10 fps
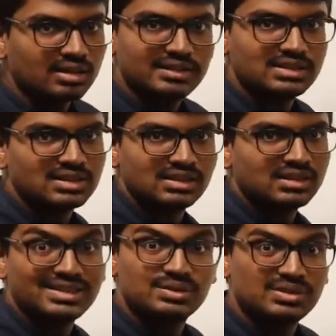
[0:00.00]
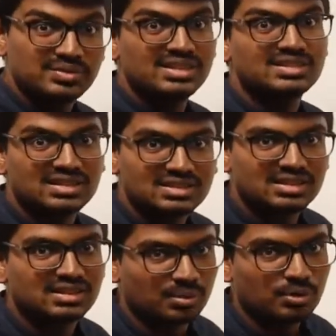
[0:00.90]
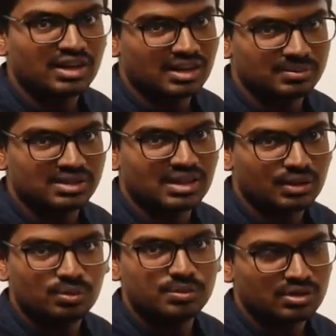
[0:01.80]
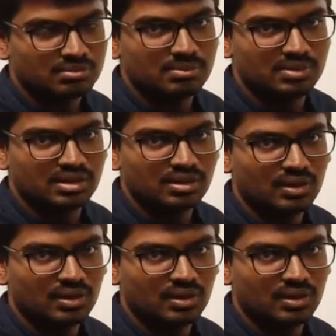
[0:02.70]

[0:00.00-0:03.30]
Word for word: These are the things which we discussed in thermodynamics. I hope you remember.